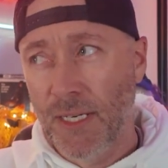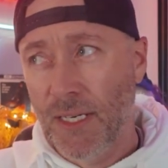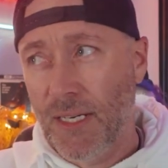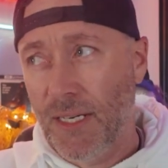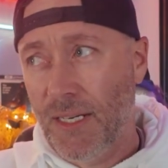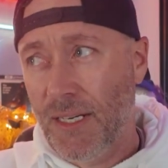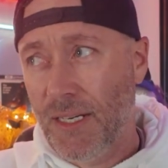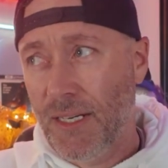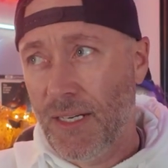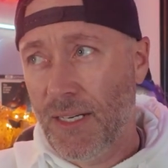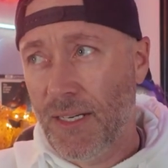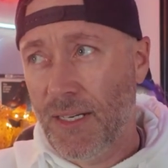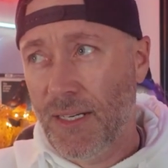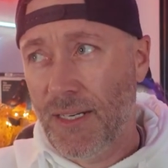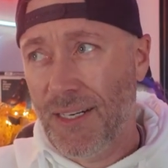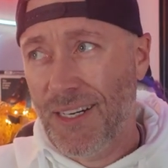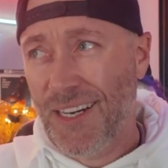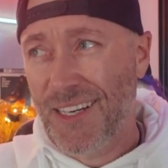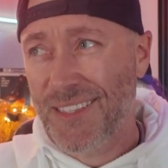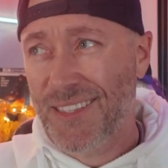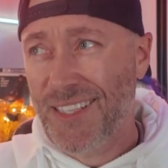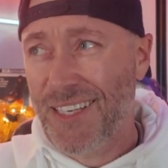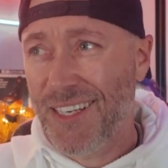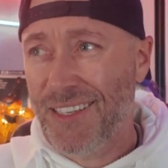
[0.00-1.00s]

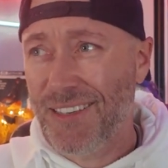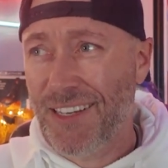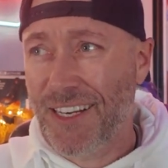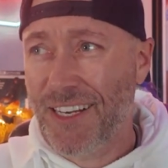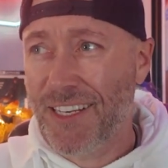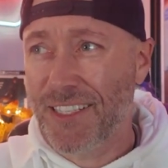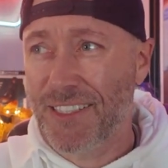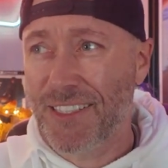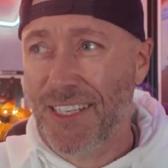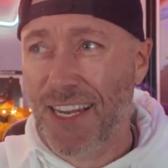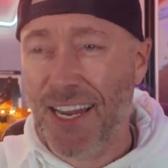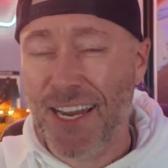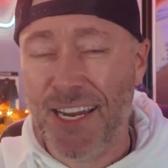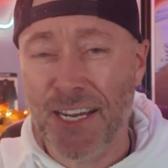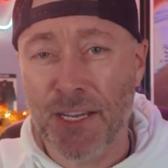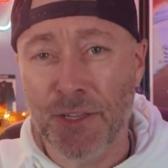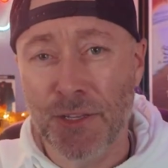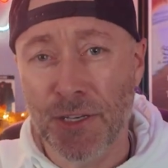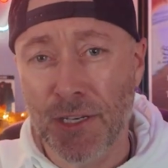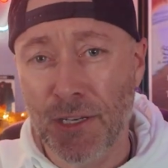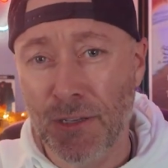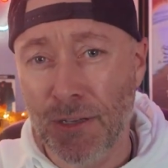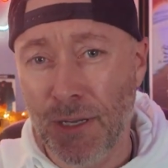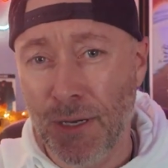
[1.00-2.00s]
I think like Attack of
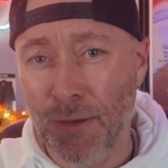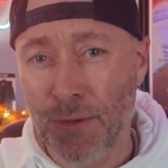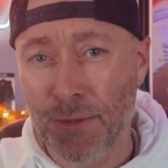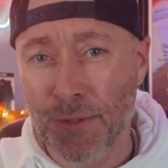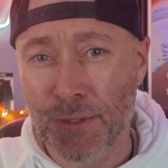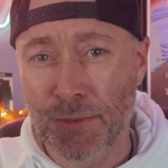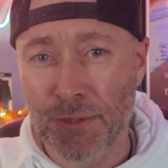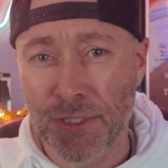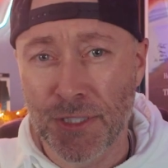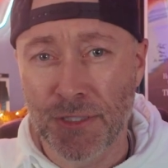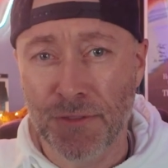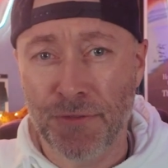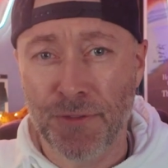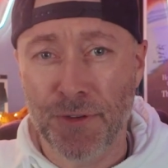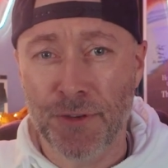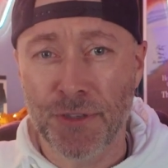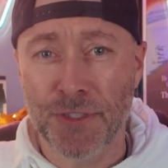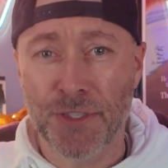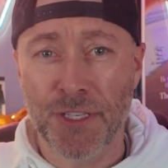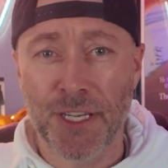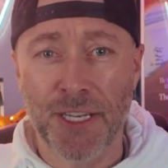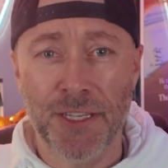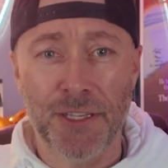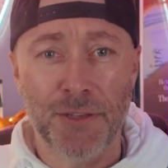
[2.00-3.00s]
the Clones was the
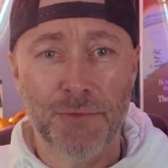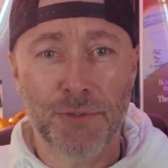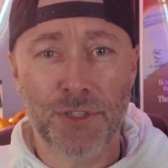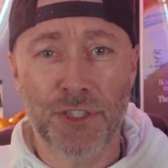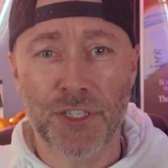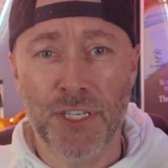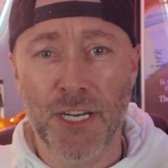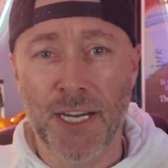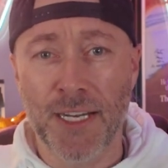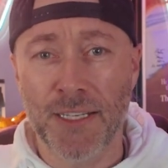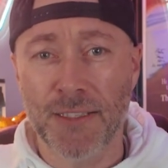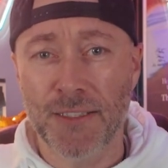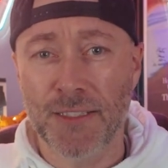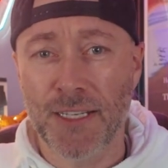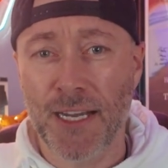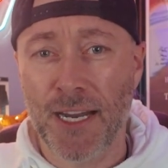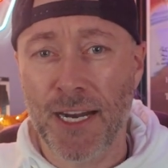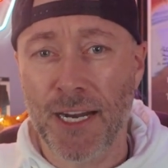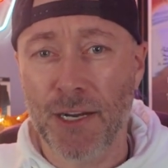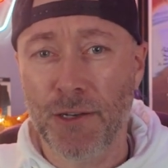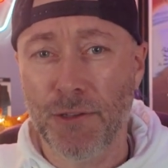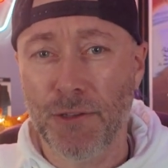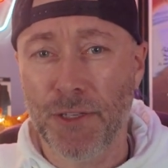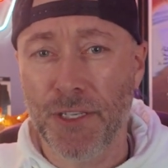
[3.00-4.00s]
first thing that was shot
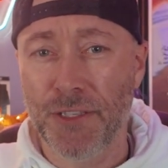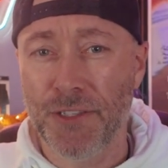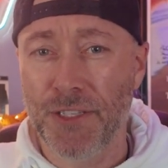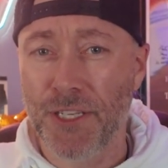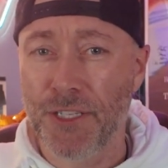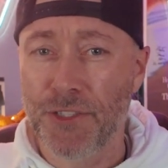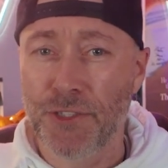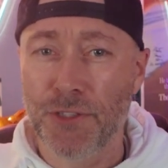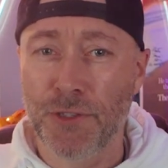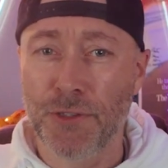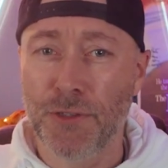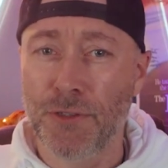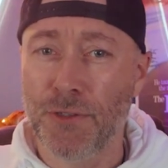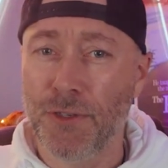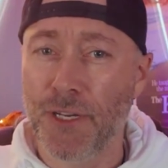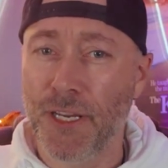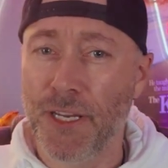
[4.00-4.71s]
entirely digital,